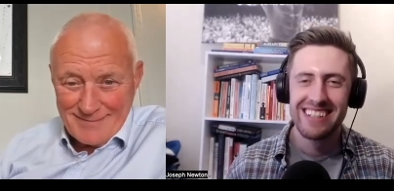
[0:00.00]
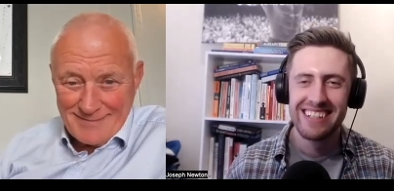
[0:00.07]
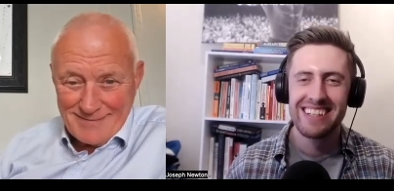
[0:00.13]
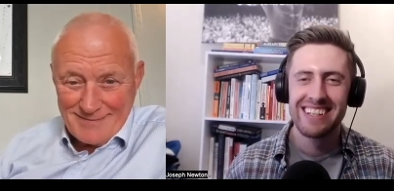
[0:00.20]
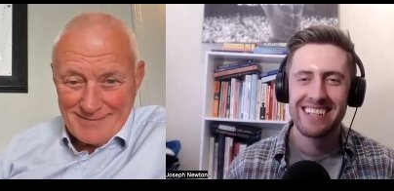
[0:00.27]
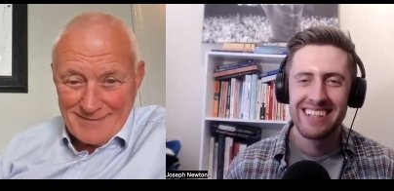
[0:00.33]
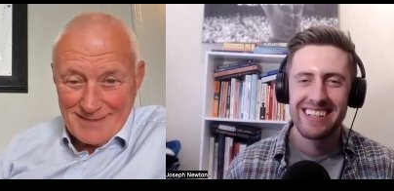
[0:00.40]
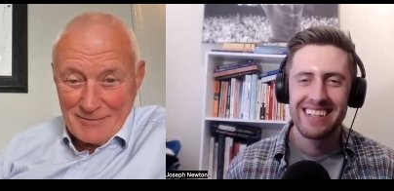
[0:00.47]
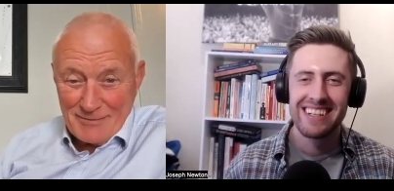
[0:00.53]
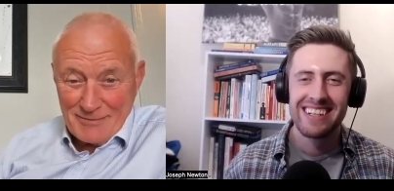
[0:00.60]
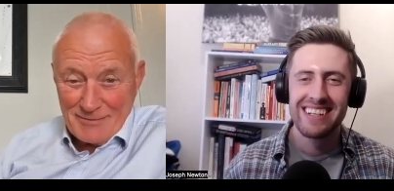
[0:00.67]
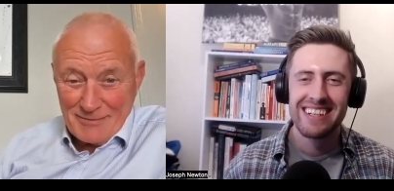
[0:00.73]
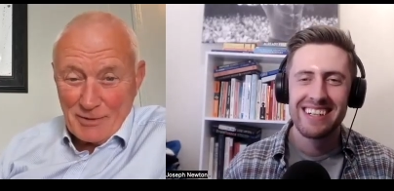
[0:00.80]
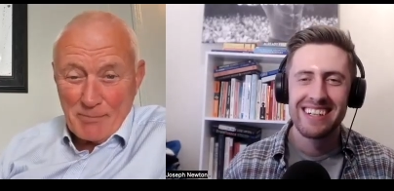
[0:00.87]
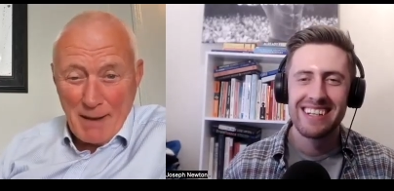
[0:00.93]
Speaker 1: If your
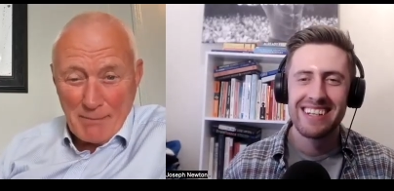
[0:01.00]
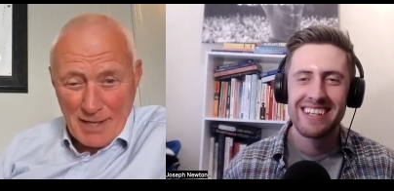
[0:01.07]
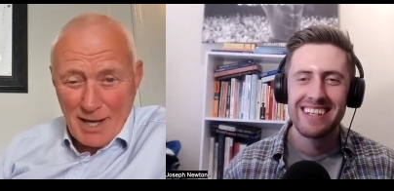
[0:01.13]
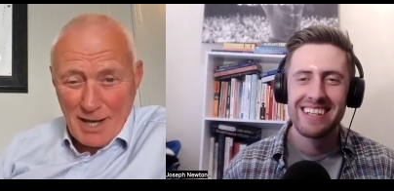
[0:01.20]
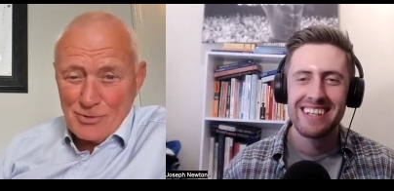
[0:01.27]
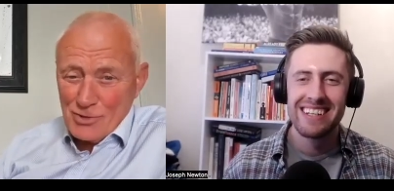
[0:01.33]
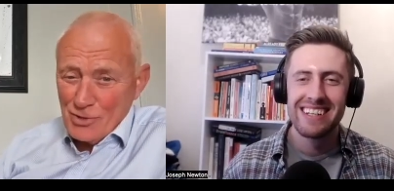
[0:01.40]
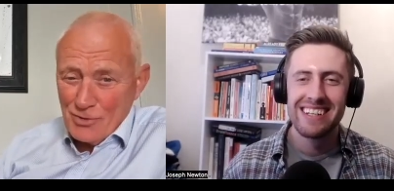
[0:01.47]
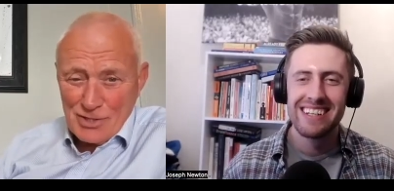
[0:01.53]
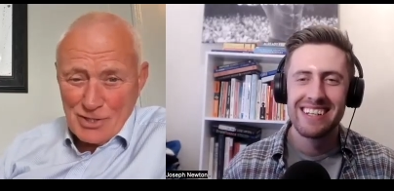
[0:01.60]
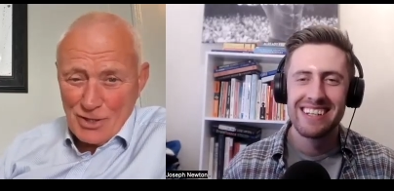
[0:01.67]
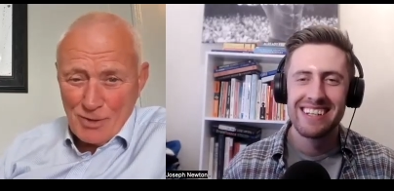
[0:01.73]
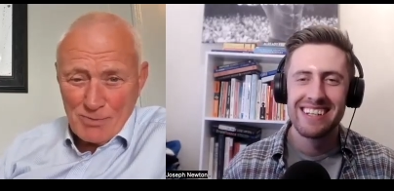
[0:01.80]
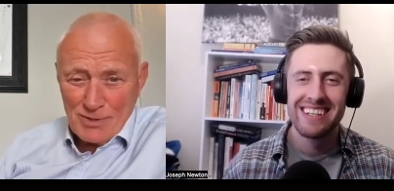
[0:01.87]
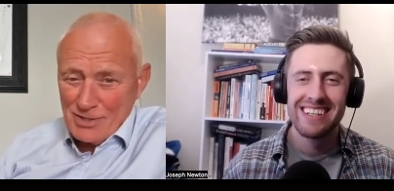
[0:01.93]
bum goes during
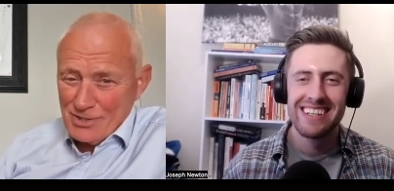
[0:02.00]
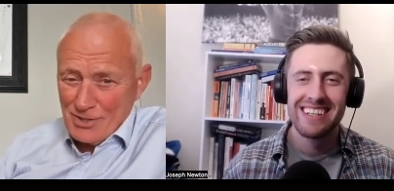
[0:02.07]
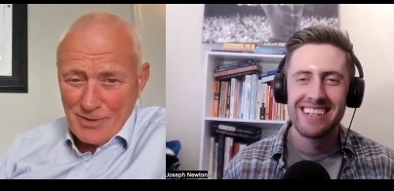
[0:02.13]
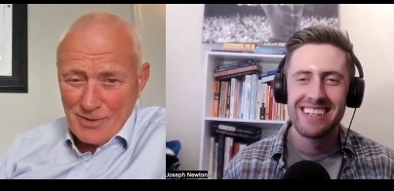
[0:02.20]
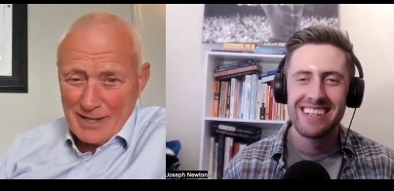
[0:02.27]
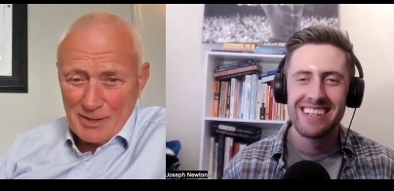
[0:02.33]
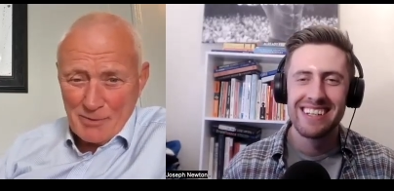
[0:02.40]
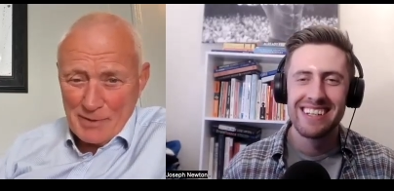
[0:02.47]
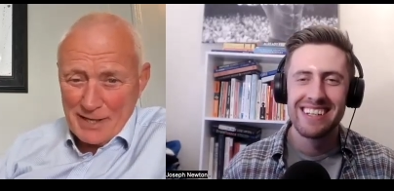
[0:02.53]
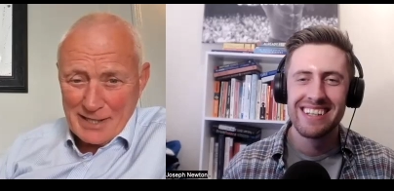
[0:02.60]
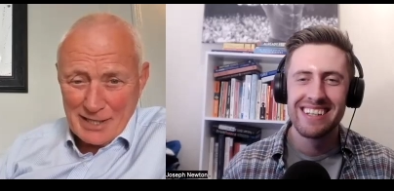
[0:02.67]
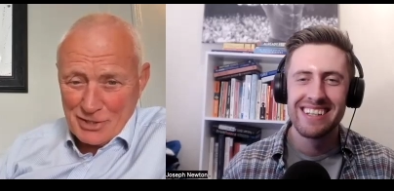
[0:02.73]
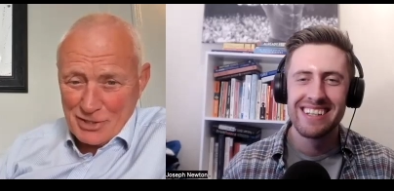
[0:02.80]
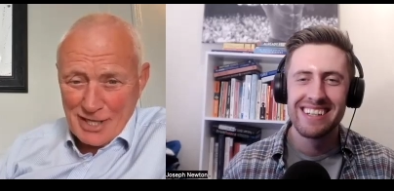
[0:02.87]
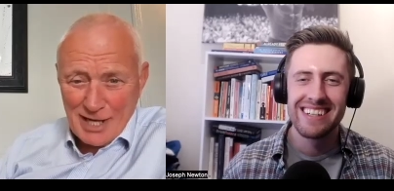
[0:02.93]
turbulence, you ain't going to be an
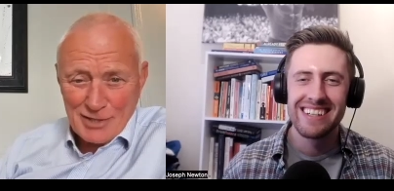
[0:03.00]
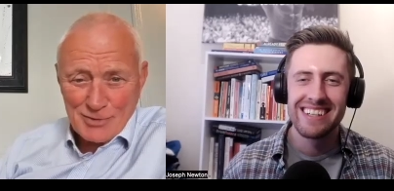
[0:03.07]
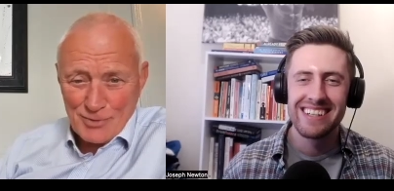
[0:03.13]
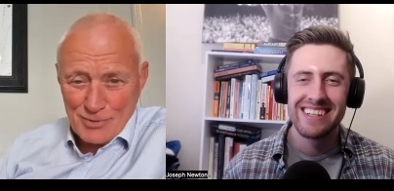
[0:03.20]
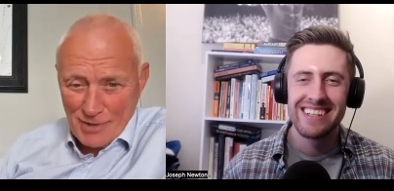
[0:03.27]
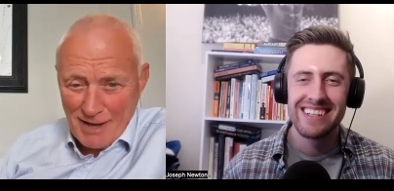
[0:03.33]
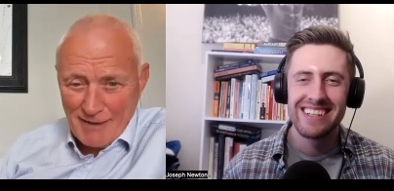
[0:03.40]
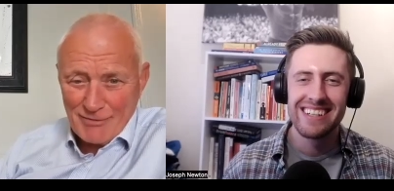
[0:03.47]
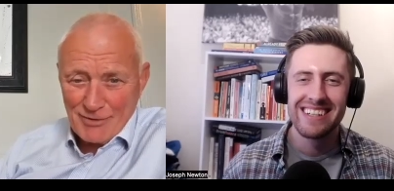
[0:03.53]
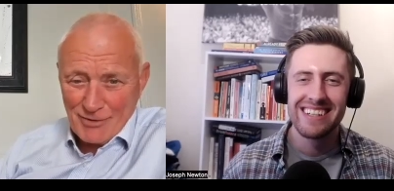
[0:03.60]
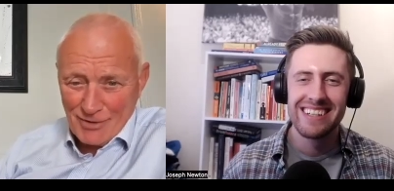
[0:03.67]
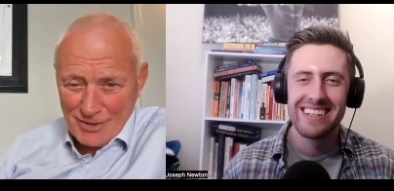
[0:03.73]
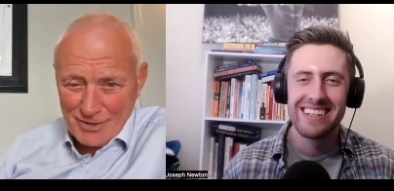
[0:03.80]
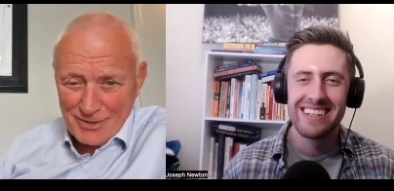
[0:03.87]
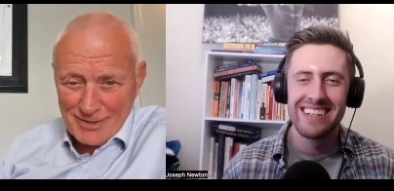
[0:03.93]
international traveller,
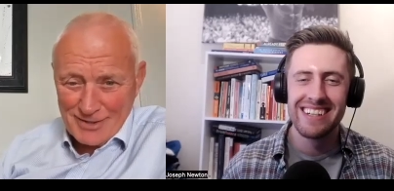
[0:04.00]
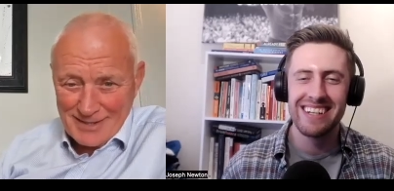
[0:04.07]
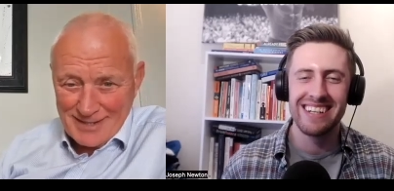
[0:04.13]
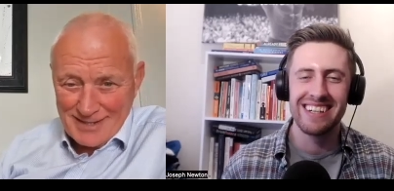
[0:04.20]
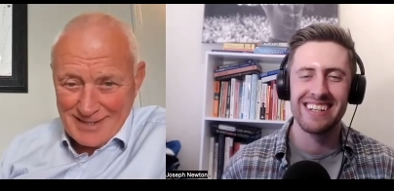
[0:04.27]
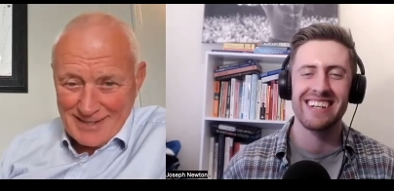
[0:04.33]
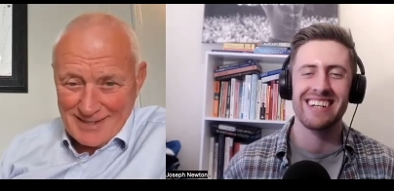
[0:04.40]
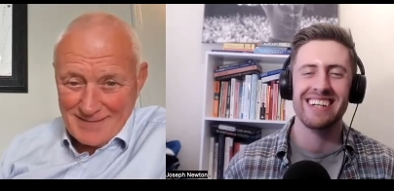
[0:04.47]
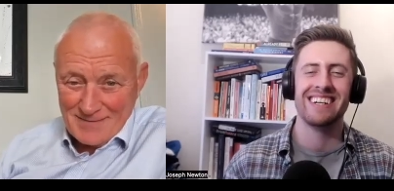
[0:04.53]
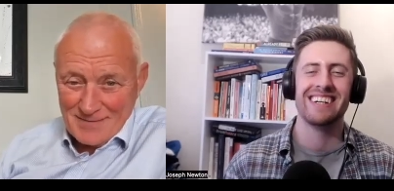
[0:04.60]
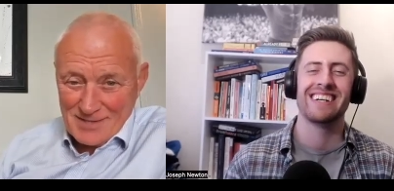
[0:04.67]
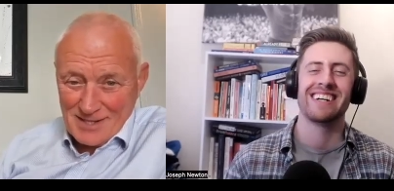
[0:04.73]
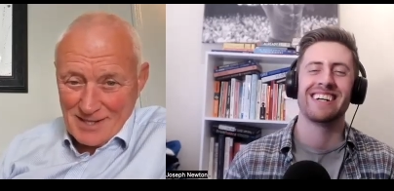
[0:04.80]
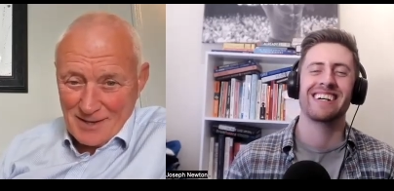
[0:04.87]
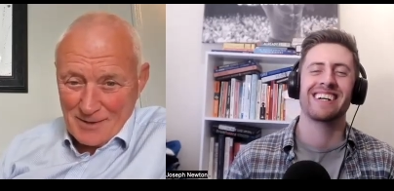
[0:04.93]
are
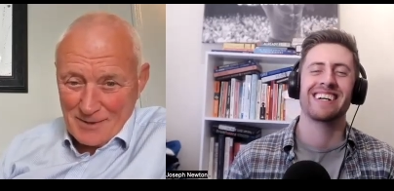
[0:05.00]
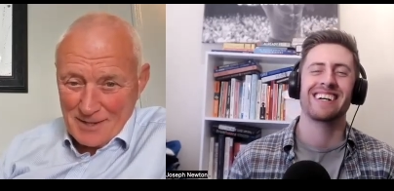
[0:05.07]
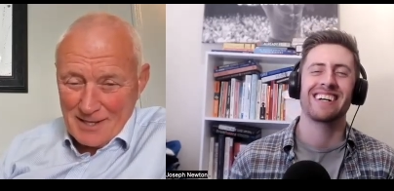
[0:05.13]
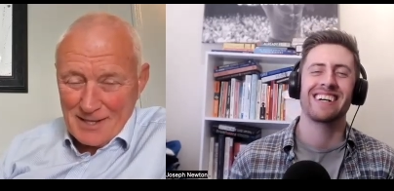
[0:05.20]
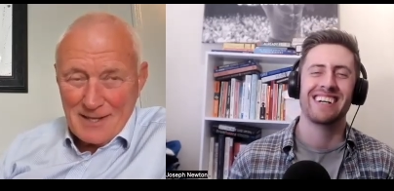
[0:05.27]
you?